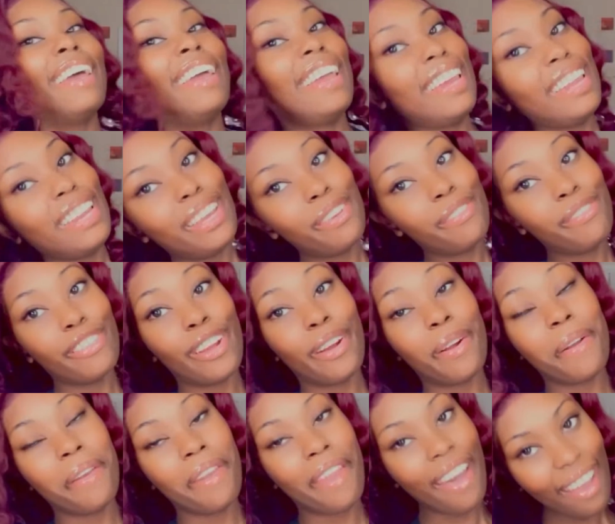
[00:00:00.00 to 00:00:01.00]
And if
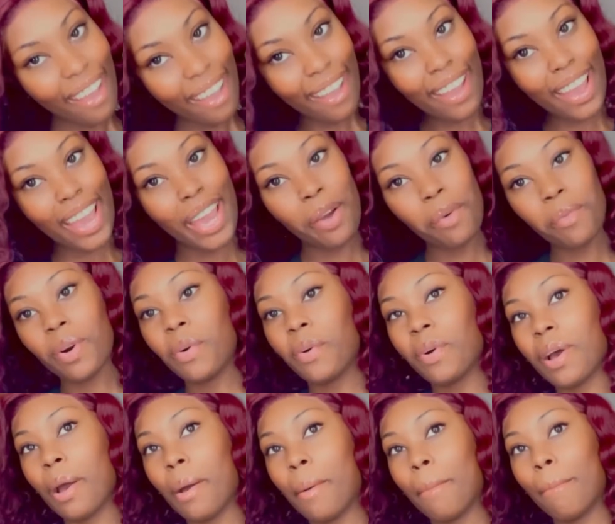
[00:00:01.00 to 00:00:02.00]
you're not,
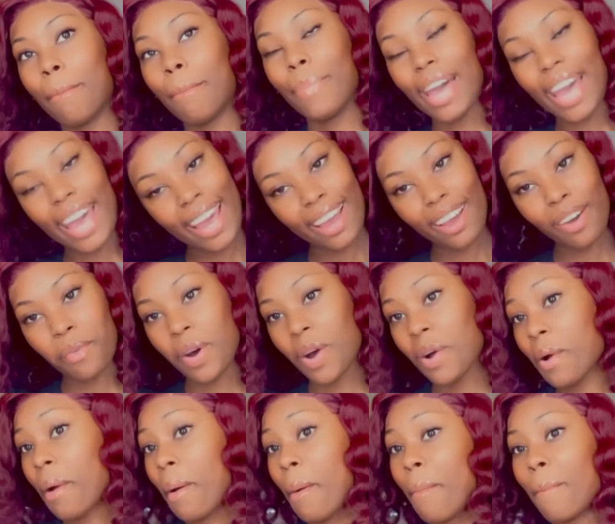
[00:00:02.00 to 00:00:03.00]
welcome back,
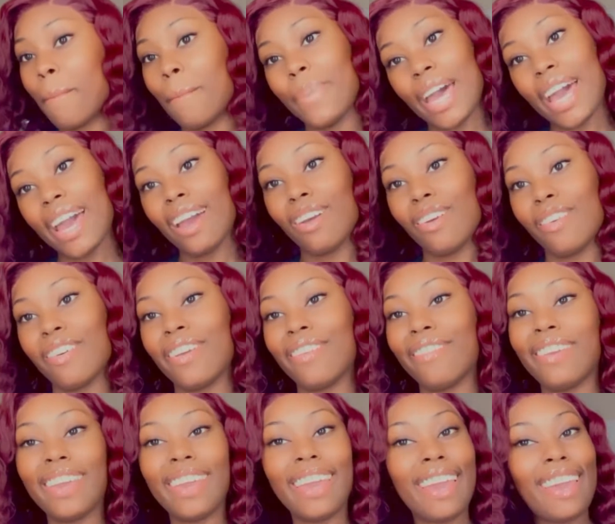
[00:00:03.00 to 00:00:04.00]

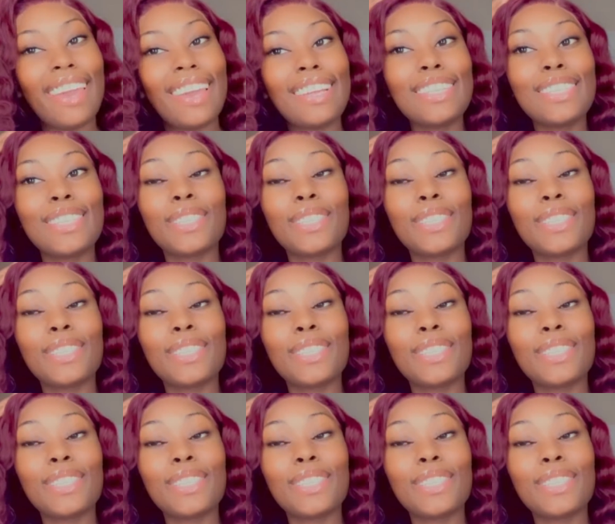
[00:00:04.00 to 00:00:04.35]
Raven Gang.